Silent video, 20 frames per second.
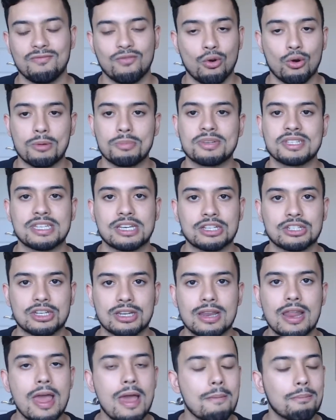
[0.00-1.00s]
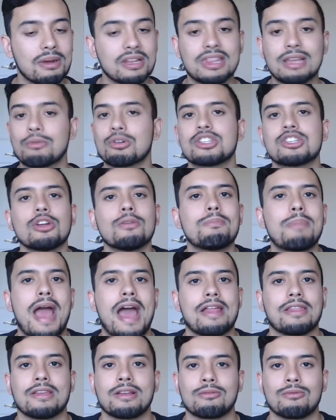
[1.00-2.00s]
4 position. But they were still
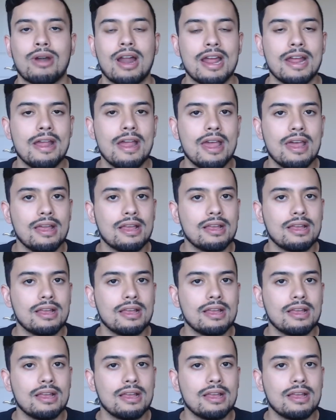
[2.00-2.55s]
battling, right?